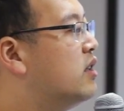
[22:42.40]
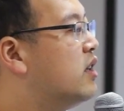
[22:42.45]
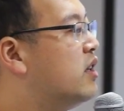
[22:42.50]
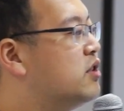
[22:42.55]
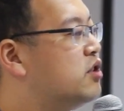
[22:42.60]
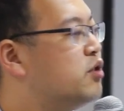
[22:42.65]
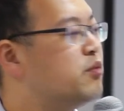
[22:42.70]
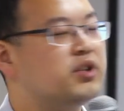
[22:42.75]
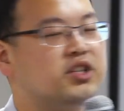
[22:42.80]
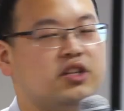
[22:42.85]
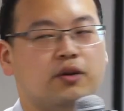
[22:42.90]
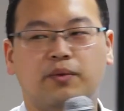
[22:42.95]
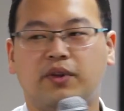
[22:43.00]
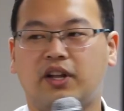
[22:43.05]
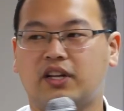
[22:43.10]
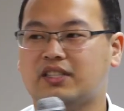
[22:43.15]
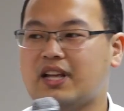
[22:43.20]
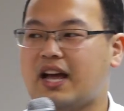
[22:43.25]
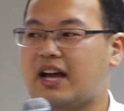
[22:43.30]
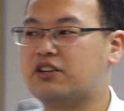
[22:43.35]
consumer
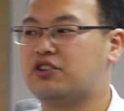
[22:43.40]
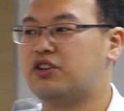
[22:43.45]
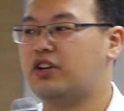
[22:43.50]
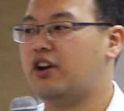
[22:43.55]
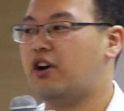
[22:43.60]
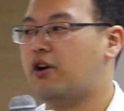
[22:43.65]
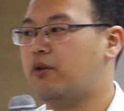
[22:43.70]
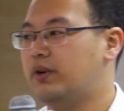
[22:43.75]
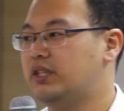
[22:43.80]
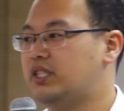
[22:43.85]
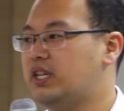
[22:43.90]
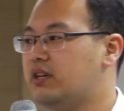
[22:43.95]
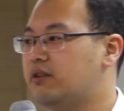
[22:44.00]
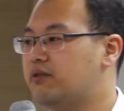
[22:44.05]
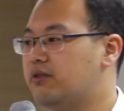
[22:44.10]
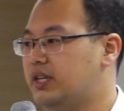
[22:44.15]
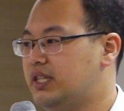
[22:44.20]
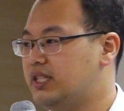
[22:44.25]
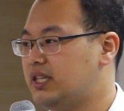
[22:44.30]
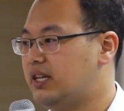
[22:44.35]
surplus actually always
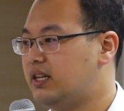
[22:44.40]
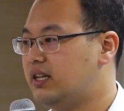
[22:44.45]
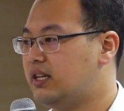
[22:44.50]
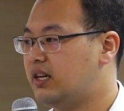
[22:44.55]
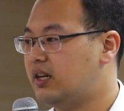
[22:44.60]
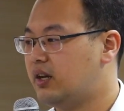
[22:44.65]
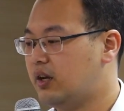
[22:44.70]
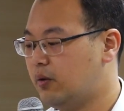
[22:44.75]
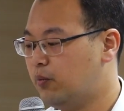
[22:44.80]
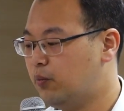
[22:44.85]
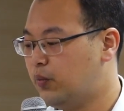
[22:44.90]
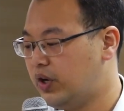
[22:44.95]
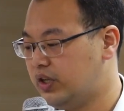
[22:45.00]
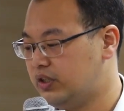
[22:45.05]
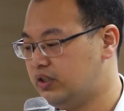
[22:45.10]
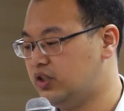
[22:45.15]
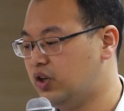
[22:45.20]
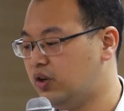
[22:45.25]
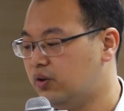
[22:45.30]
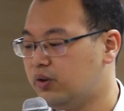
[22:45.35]
increasing.
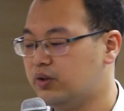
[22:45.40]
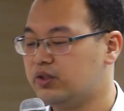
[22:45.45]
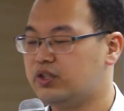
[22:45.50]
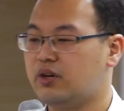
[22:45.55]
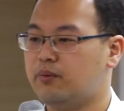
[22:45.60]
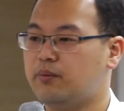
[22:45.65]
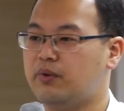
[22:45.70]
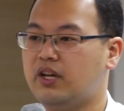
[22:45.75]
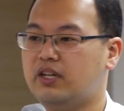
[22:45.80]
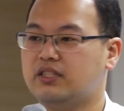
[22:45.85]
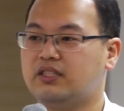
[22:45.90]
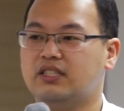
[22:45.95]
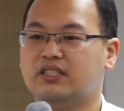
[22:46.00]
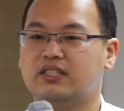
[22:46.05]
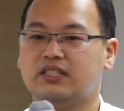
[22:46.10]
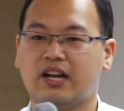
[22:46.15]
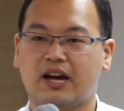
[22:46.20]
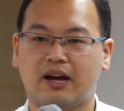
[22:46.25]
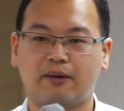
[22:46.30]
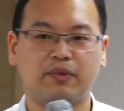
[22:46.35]
But total surplus
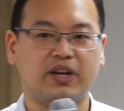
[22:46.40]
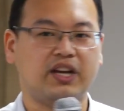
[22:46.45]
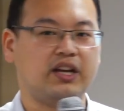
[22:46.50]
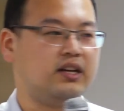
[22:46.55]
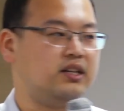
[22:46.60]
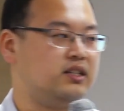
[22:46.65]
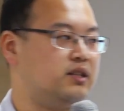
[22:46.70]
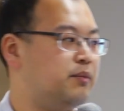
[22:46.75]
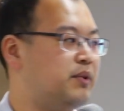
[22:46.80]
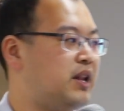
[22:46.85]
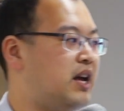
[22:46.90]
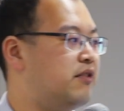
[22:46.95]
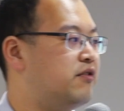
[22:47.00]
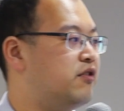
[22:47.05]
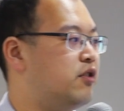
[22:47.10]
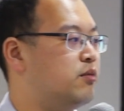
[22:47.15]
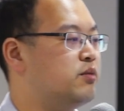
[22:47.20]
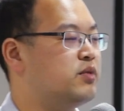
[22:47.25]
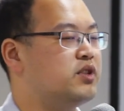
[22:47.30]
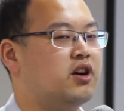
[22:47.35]
is not, because the
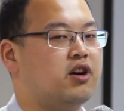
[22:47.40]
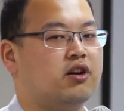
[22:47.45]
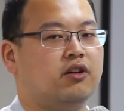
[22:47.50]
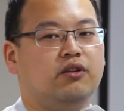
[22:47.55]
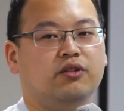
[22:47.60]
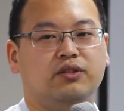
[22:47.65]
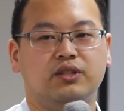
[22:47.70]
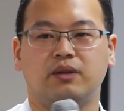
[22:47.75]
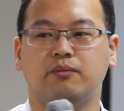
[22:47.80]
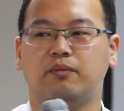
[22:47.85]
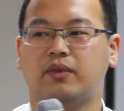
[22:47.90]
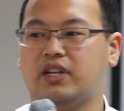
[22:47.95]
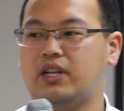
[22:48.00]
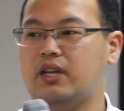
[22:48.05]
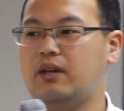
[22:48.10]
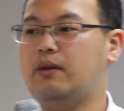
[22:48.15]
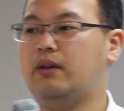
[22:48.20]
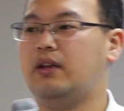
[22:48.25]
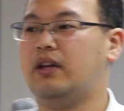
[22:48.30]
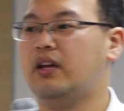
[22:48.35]
platforms are losing
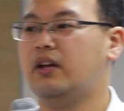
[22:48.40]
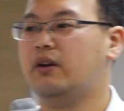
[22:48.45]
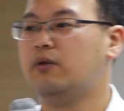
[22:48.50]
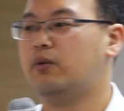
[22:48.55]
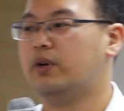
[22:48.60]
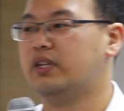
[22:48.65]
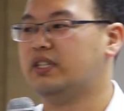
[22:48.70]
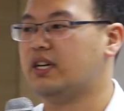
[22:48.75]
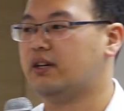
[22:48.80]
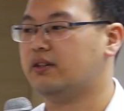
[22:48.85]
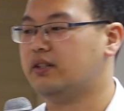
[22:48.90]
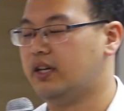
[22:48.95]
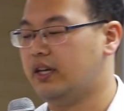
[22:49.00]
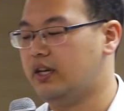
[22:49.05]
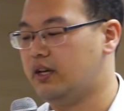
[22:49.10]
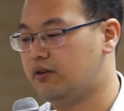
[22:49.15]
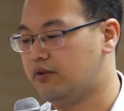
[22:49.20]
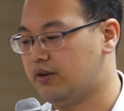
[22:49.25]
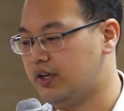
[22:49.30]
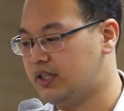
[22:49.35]
money when delta
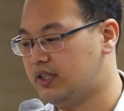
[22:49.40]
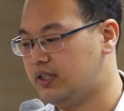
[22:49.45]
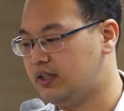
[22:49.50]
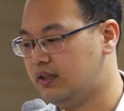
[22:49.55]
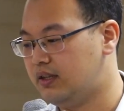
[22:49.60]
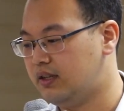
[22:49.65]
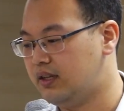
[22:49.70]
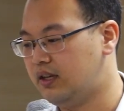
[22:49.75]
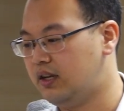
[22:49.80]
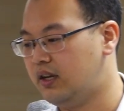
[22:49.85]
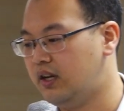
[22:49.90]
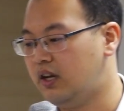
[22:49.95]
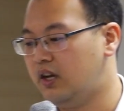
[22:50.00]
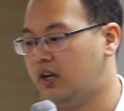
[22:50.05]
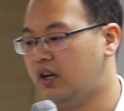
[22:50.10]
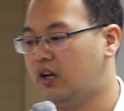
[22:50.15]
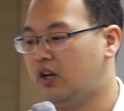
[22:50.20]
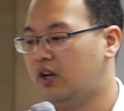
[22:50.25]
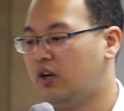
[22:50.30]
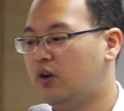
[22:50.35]
increase.
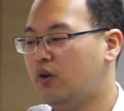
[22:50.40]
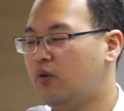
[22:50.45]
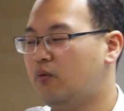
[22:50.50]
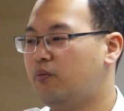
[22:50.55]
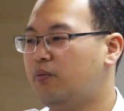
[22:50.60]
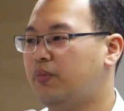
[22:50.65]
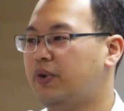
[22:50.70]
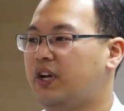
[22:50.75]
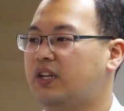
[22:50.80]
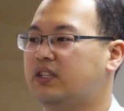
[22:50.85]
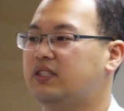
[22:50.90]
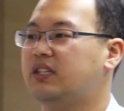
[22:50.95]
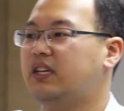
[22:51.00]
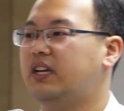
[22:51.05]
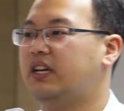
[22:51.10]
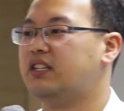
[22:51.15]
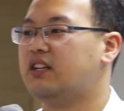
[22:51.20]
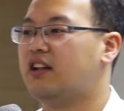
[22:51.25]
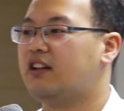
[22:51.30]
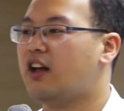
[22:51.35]
But
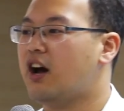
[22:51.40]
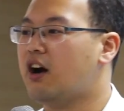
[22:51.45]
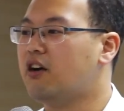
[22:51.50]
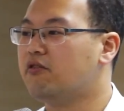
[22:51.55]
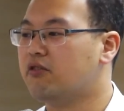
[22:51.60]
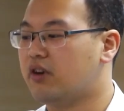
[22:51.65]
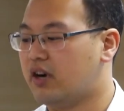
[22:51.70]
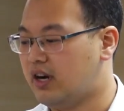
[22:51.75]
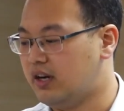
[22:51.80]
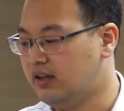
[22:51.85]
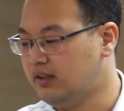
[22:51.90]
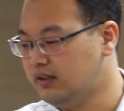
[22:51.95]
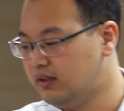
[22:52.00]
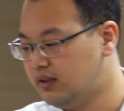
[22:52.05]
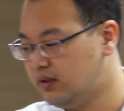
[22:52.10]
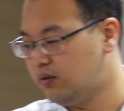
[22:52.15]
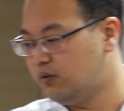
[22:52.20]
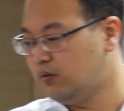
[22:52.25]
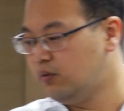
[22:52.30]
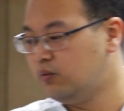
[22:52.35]
in the long run,
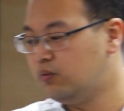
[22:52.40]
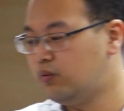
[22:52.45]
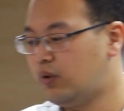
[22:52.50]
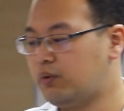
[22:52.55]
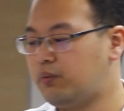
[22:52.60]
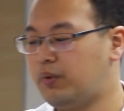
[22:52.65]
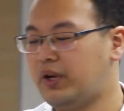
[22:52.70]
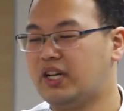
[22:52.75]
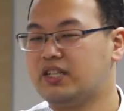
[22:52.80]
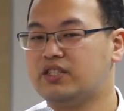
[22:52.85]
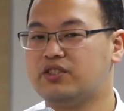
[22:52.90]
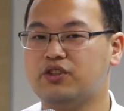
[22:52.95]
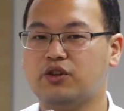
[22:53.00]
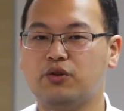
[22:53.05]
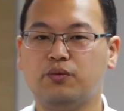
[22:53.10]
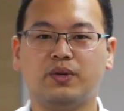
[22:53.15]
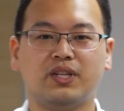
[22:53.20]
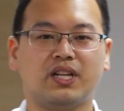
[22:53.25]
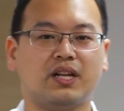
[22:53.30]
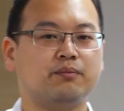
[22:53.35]
what we
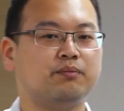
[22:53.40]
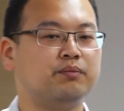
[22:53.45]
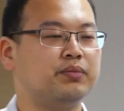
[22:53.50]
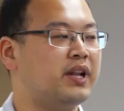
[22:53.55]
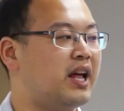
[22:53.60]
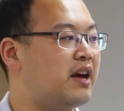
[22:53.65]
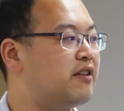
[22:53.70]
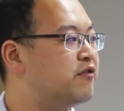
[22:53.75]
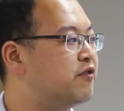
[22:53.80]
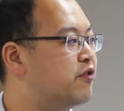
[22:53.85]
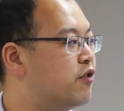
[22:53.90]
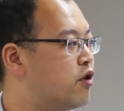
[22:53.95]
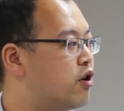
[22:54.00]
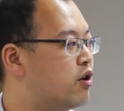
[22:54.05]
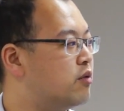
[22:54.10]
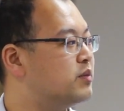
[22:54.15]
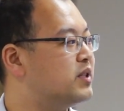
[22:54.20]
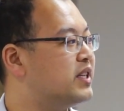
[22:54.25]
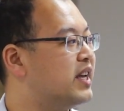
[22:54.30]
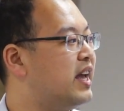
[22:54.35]
assume is that
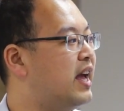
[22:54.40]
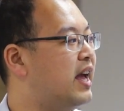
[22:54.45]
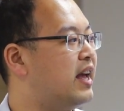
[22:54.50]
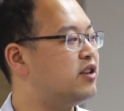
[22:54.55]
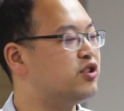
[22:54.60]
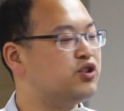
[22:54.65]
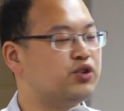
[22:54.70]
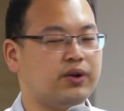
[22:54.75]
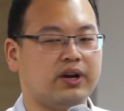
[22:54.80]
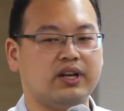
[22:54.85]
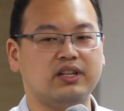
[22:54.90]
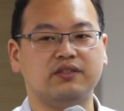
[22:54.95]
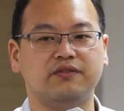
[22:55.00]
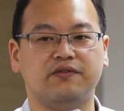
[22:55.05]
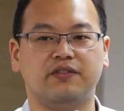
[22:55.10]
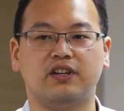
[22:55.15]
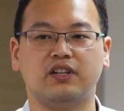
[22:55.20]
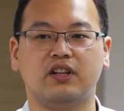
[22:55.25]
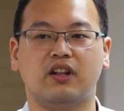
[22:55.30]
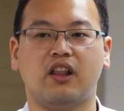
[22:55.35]
platforms can
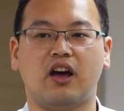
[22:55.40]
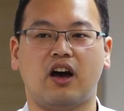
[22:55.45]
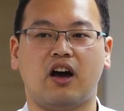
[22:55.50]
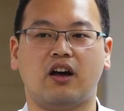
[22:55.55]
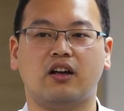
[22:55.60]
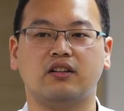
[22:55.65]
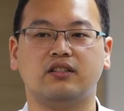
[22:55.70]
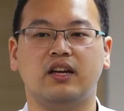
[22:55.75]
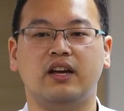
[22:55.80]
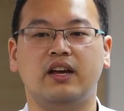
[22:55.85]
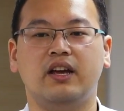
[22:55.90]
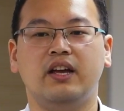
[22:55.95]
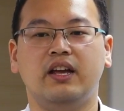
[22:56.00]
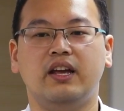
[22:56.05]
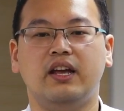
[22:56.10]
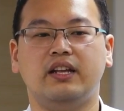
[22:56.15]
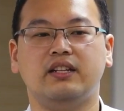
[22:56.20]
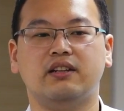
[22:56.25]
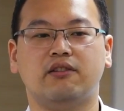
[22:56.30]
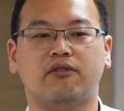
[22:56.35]
transfer the loss
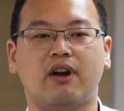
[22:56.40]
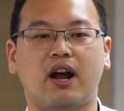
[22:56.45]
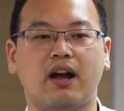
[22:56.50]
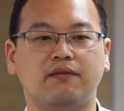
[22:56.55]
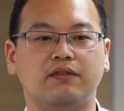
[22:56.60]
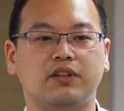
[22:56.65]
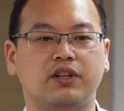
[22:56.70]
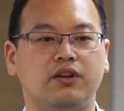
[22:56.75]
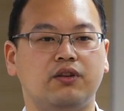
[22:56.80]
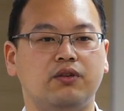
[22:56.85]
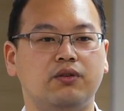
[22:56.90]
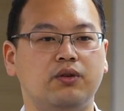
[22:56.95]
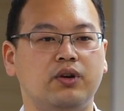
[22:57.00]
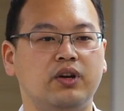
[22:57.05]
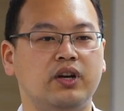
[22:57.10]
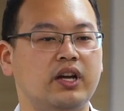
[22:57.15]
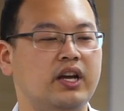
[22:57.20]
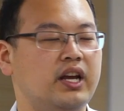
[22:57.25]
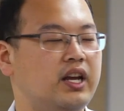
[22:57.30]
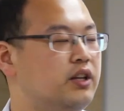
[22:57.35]
in the revenue
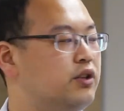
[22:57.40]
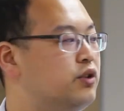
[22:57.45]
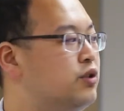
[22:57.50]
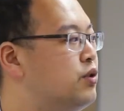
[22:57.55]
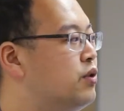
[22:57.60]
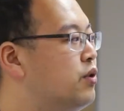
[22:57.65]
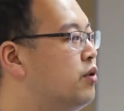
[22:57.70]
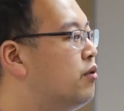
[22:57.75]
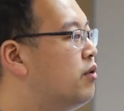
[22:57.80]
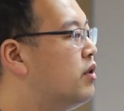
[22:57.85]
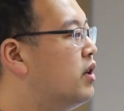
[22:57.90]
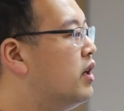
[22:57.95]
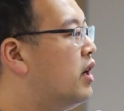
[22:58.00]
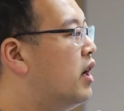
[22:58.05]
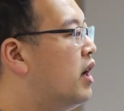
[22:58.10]
into